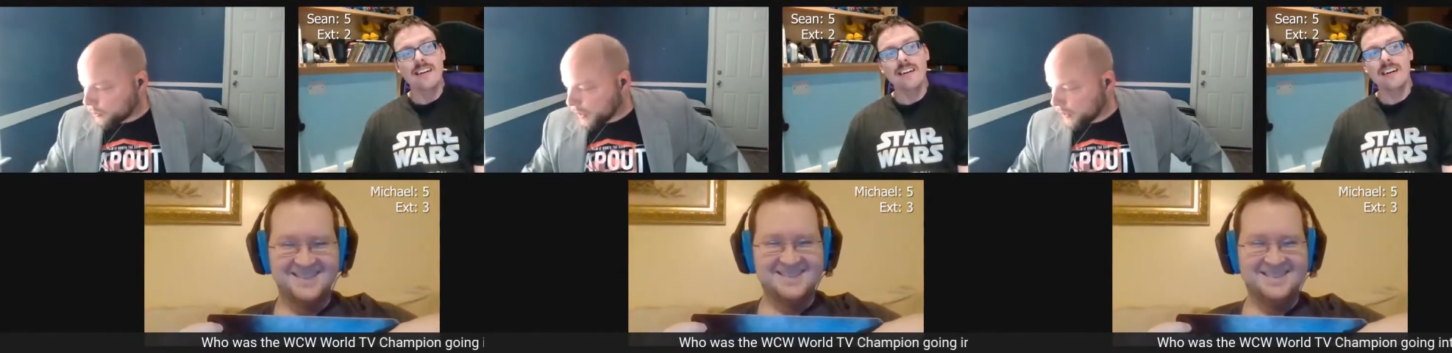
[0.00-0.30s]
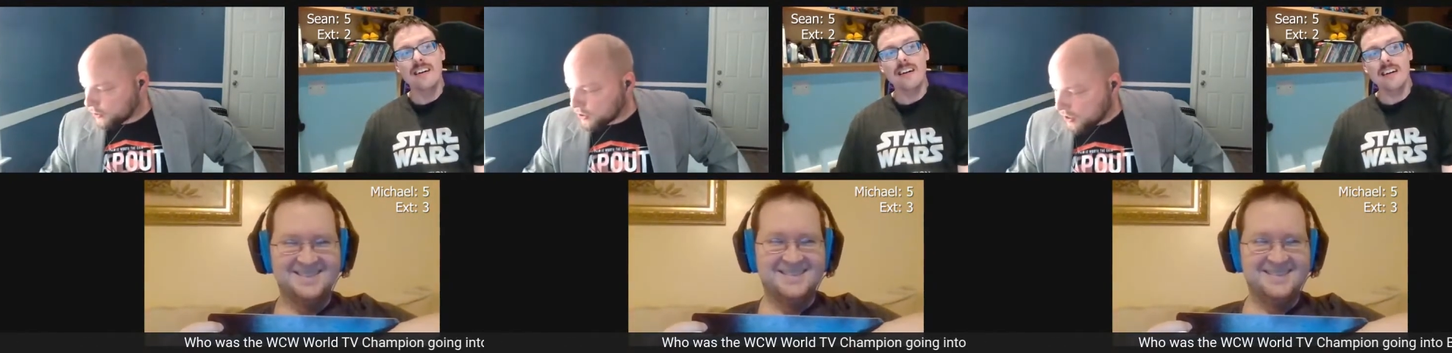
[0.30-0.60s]
Speaker 1: are
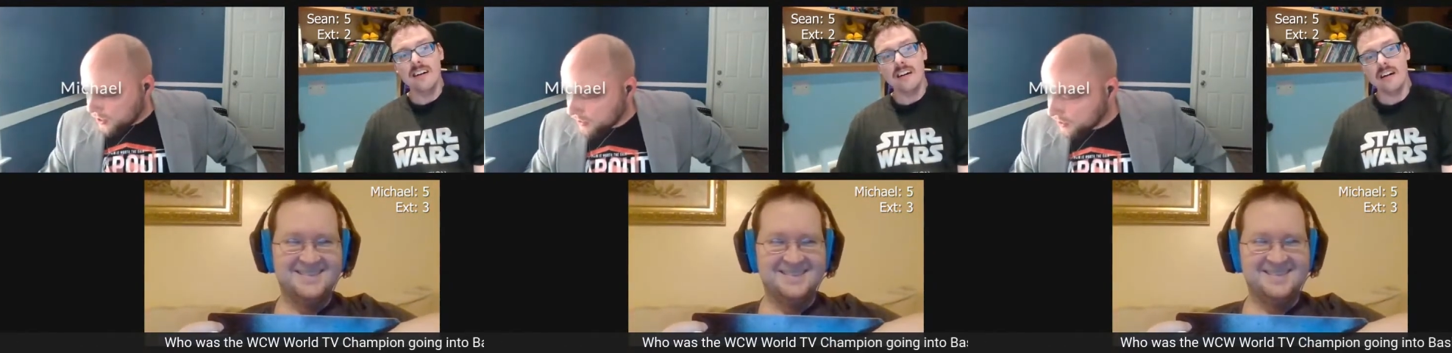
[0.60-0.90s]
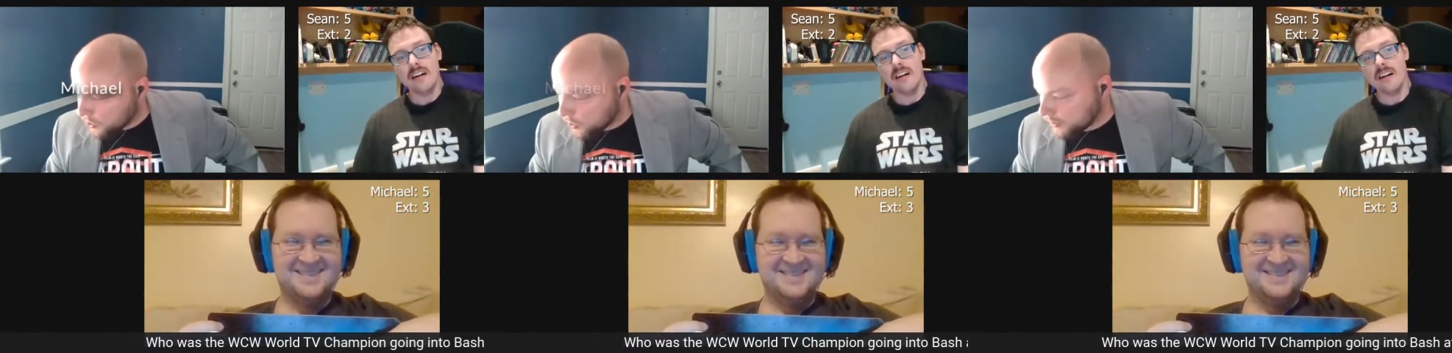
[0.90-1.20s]
correct,
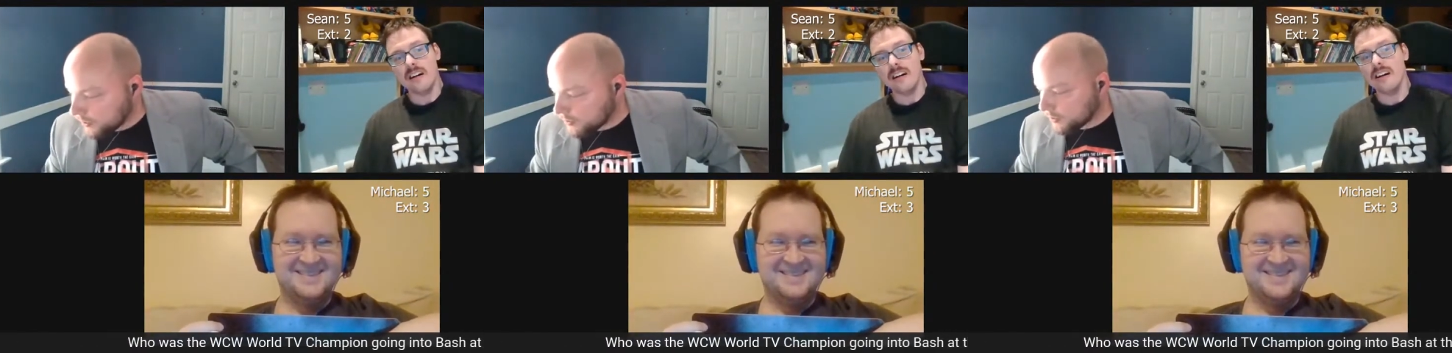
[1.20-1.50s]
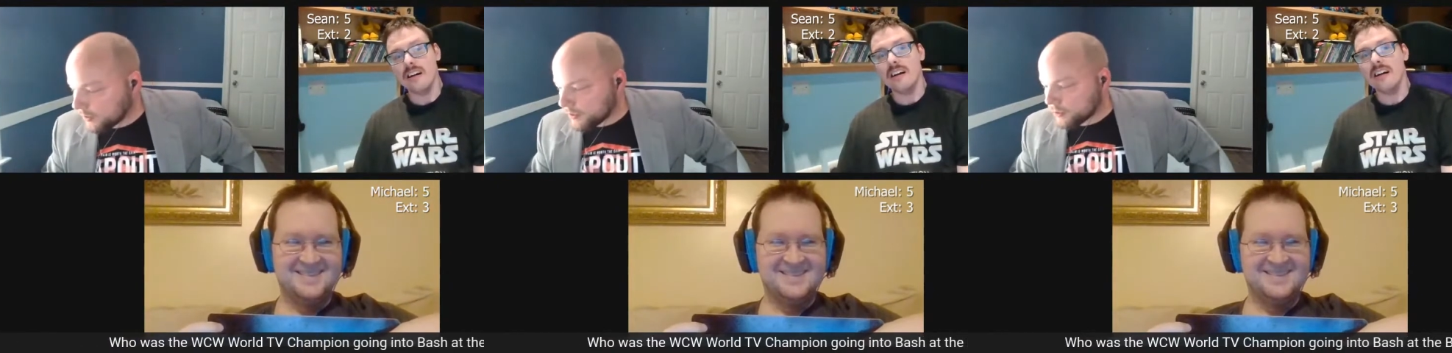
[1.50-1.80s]
Sean. The correct
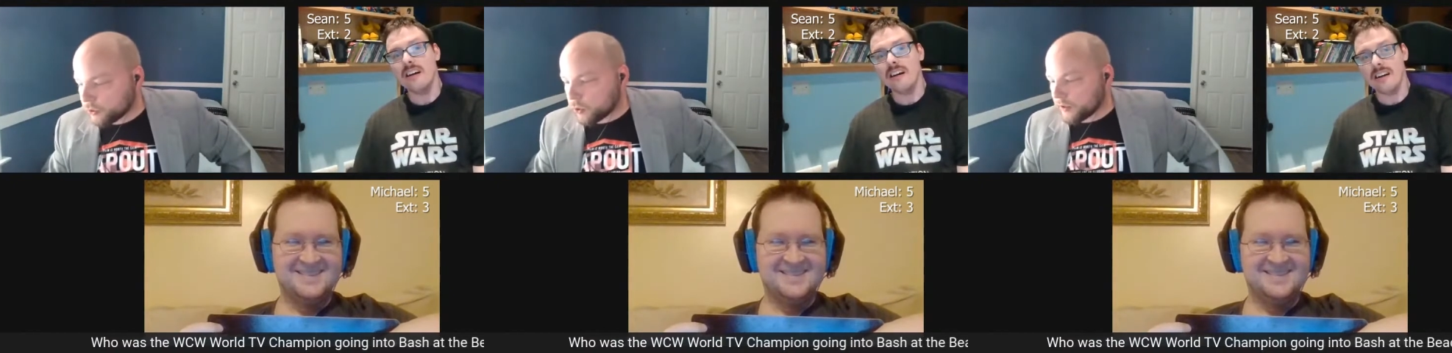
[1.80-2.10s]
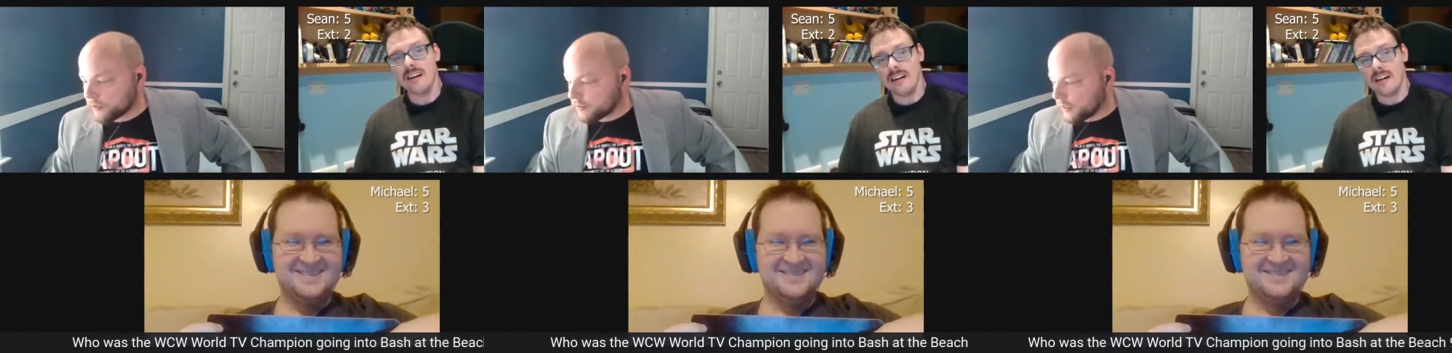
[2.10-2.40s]
answer is
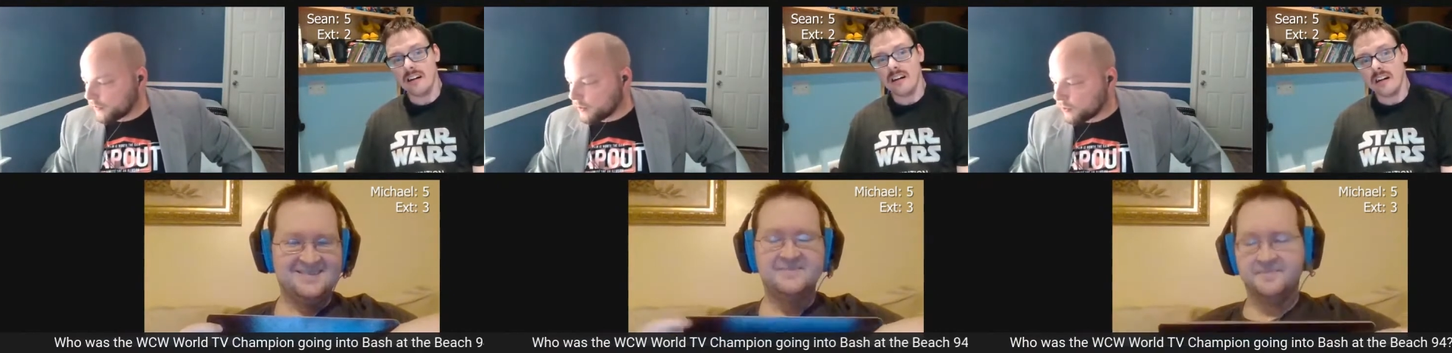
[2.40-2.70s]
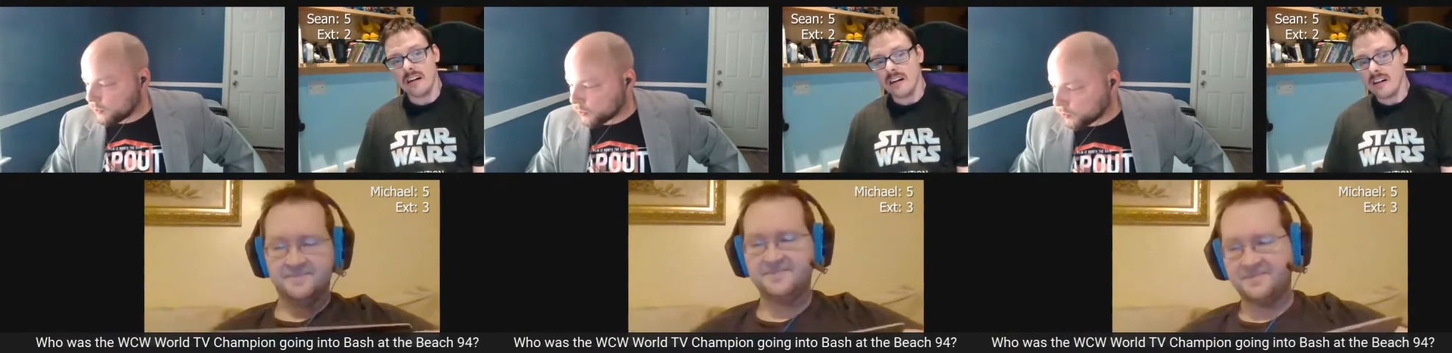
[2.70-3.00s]
Lord Steven
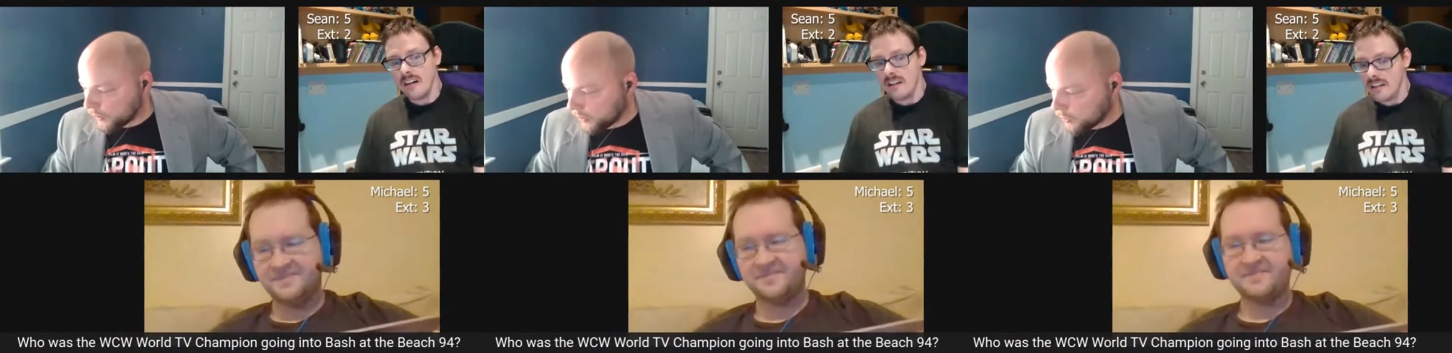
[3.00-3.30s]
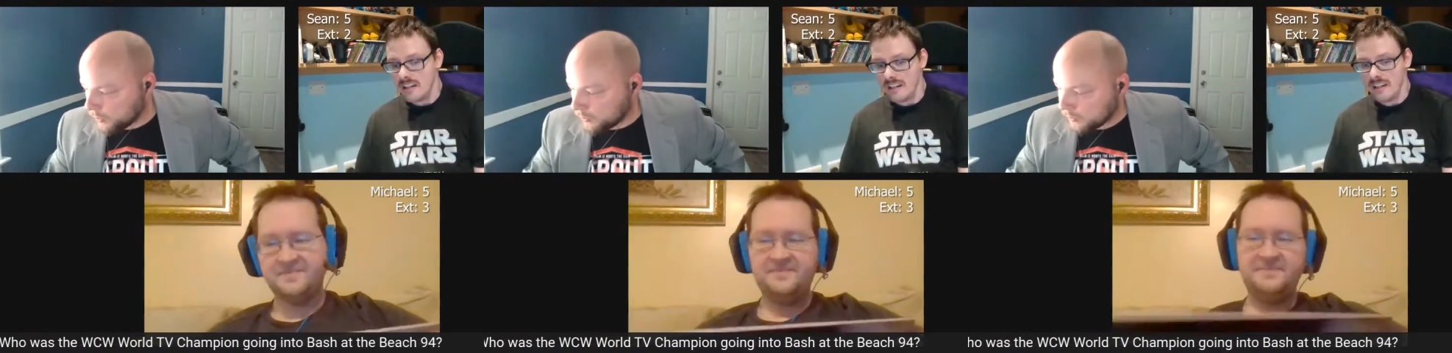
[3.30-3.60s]

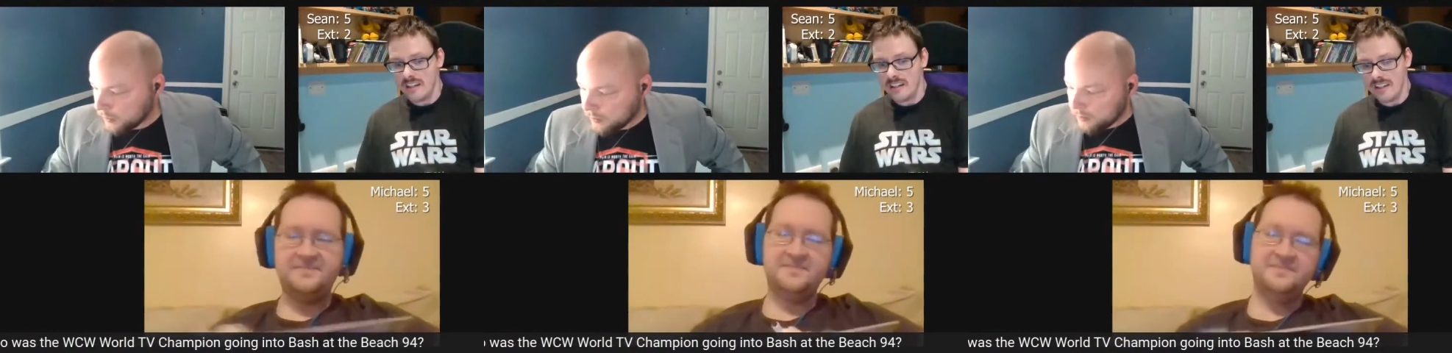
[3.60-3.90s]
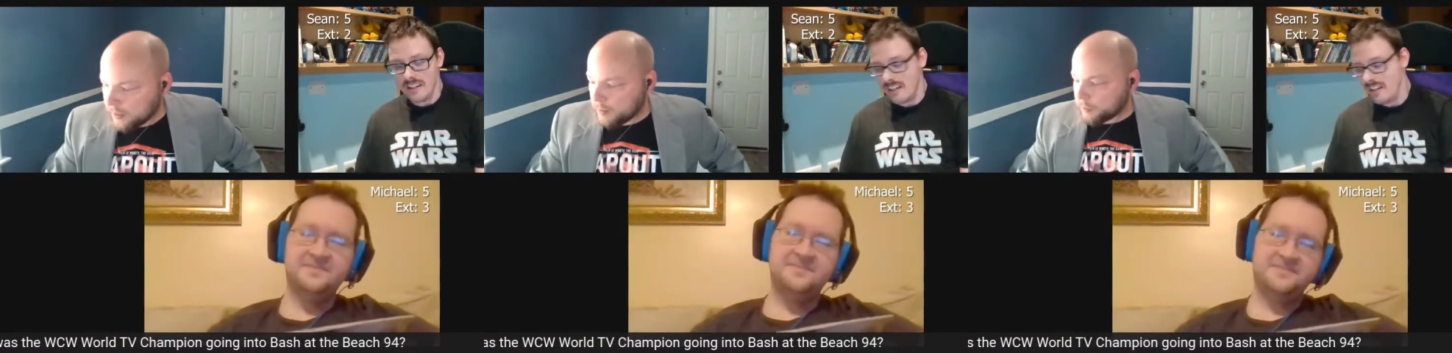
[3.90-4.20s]
Regal.
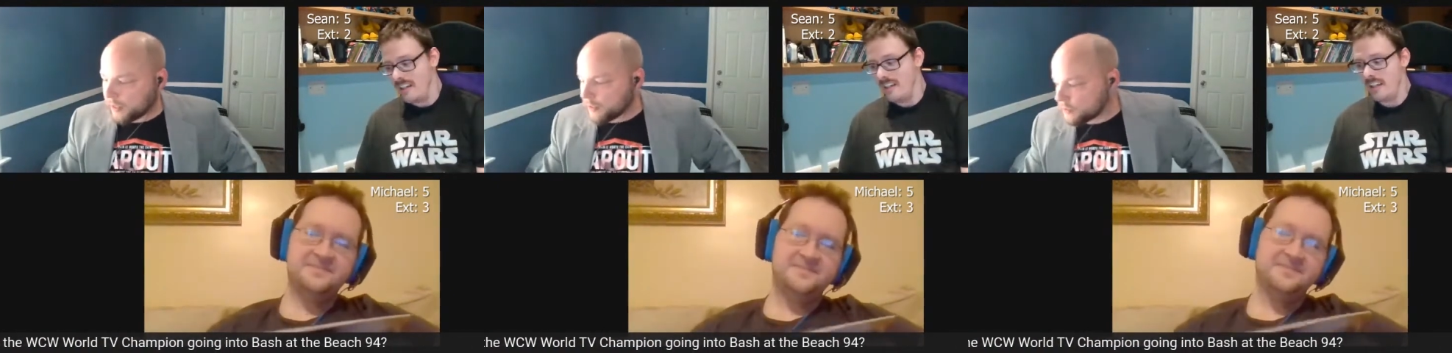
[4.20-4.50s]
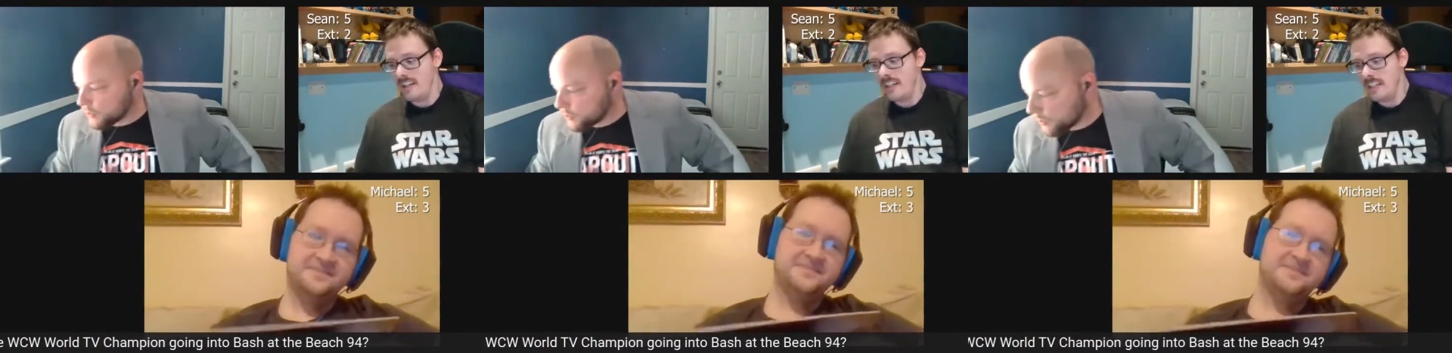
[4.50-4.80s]
That
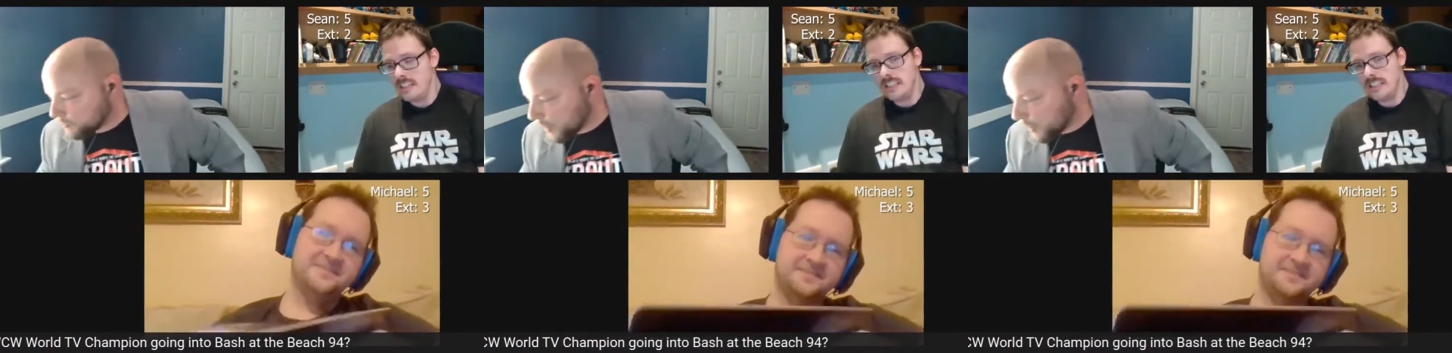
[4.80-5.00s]
brings